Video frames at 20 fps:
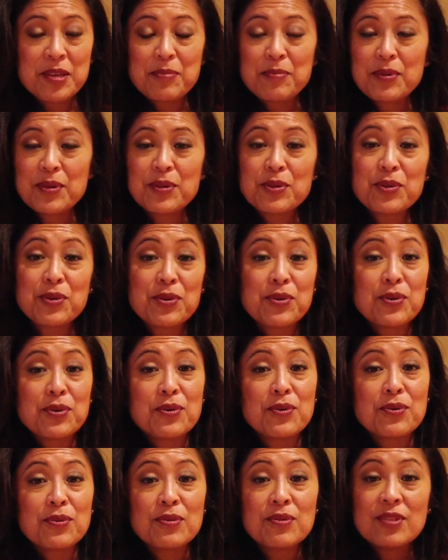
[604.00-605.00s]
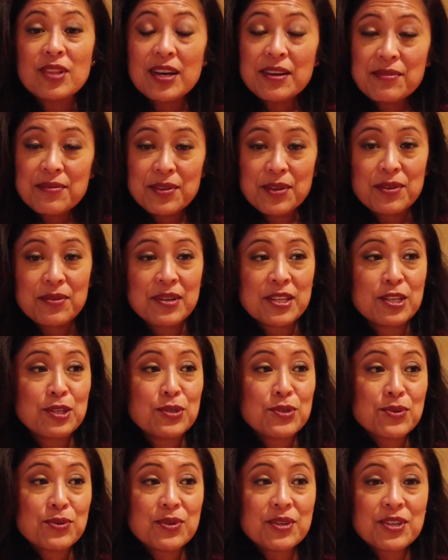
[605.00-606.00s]
with people who love you
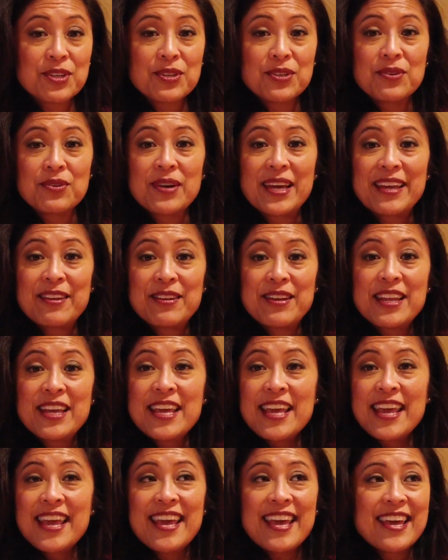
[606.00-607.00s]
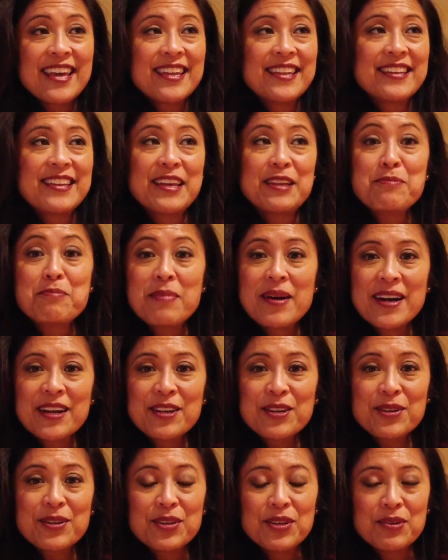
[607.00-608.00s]
and adore you and
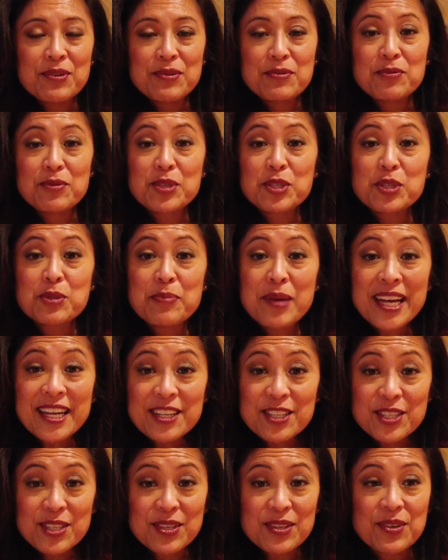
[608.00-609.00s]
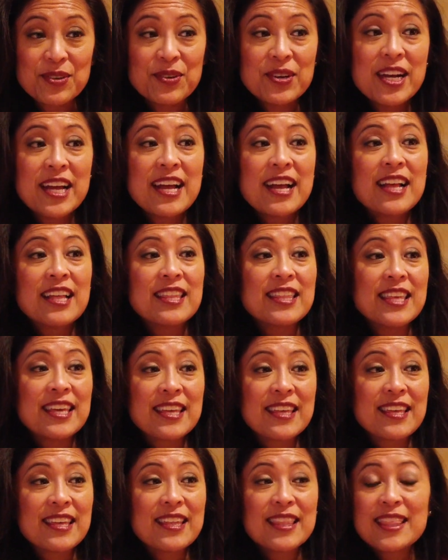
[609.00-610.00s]
admire you and respect you,
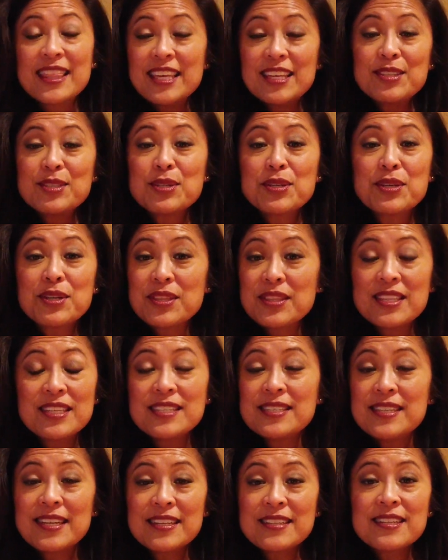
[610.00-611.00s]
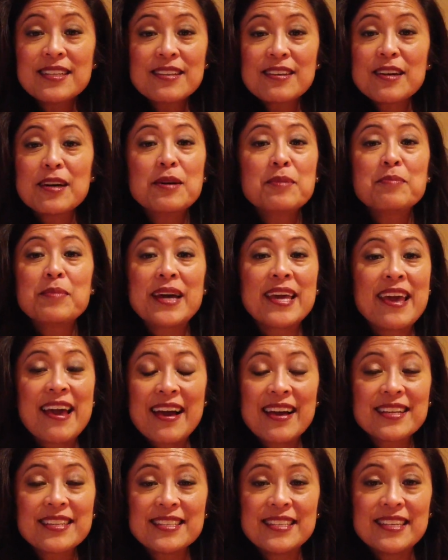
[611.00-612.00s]
like this doesn't come by
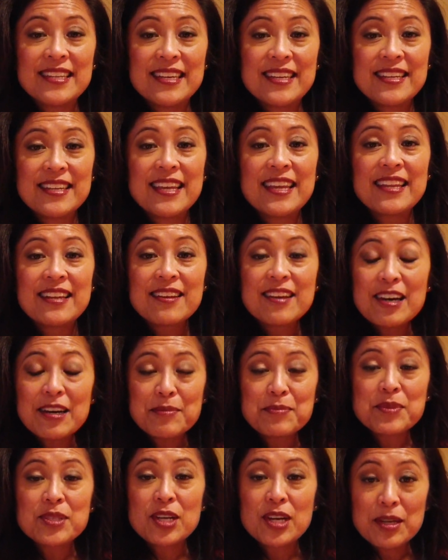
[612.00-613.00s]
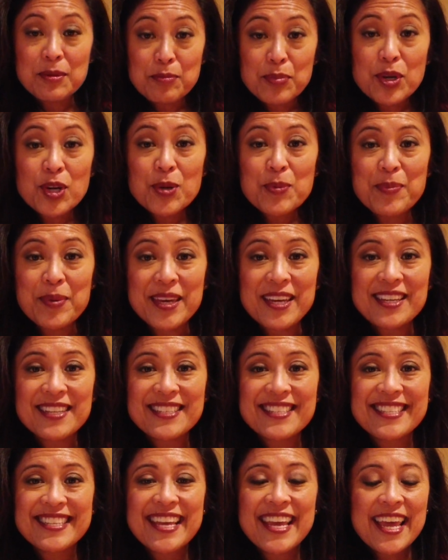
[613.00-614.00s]
accident. It comes on
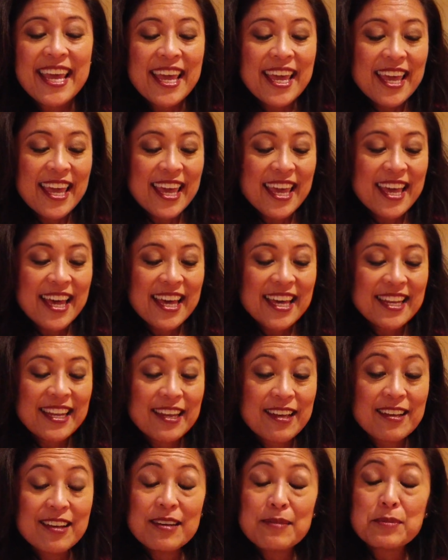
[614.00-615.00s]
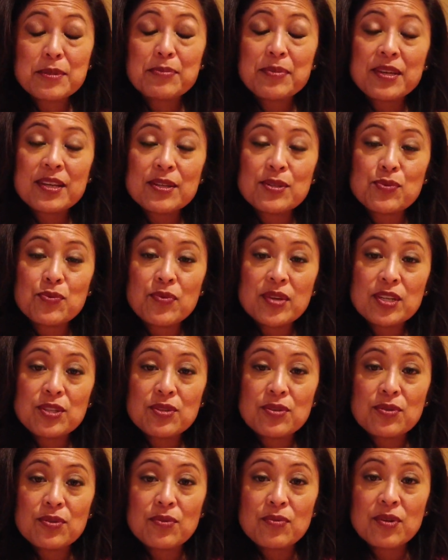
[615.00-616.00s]
purpose. And it comes because
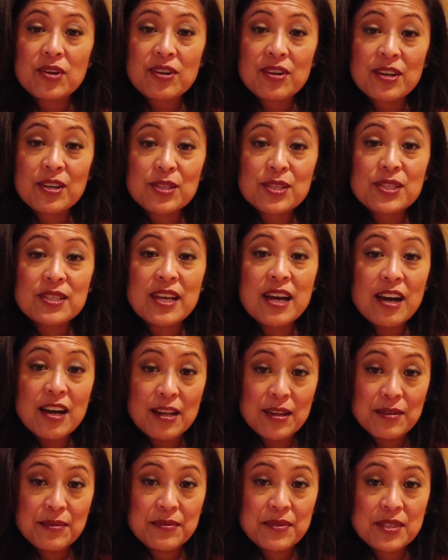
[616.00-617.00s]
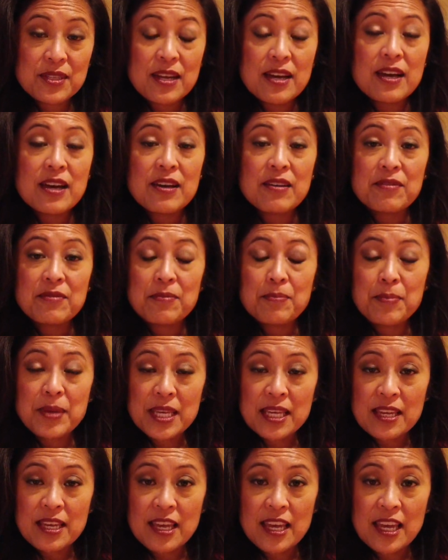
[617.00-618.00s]
we do the work ourselves of
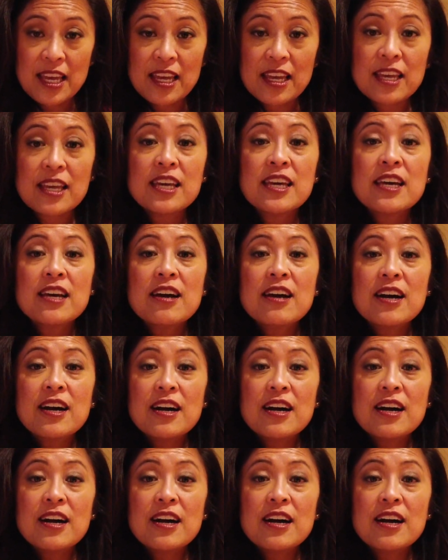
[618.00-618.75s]
being